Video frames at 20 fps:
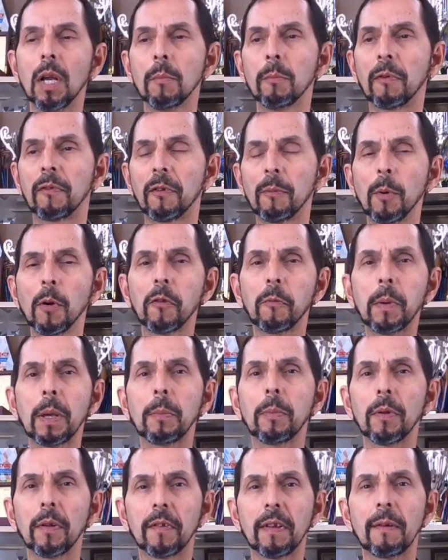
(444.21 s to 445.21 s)
But for most
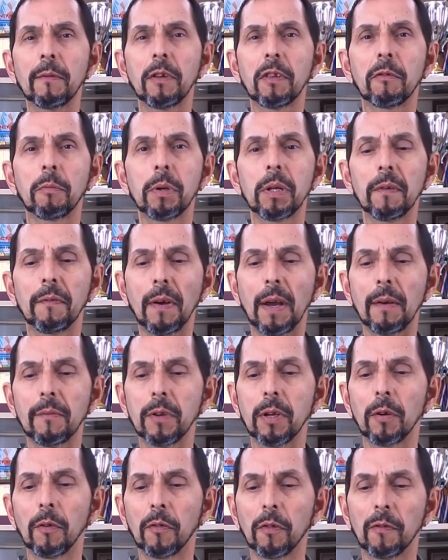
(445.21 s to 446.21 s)
people, it's every 3 to 5 years.